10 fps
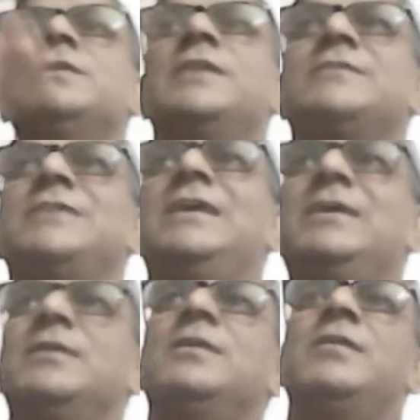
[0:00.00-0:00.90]
That's a
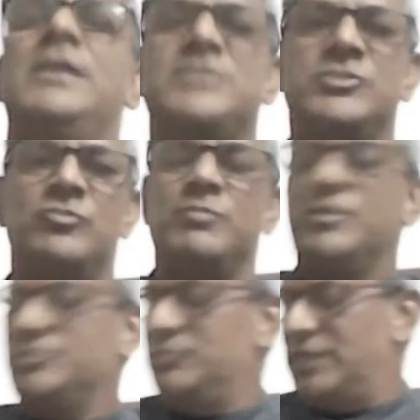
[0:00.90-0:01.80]
rising tone
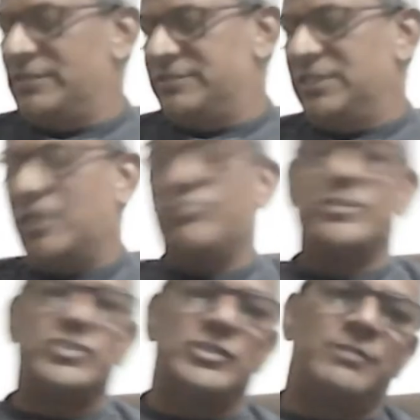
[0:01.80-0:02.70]
because you are asking a
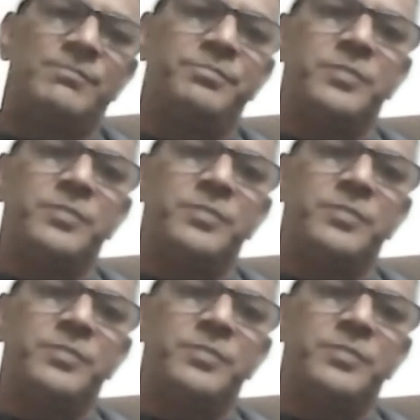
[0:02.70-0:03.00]
question.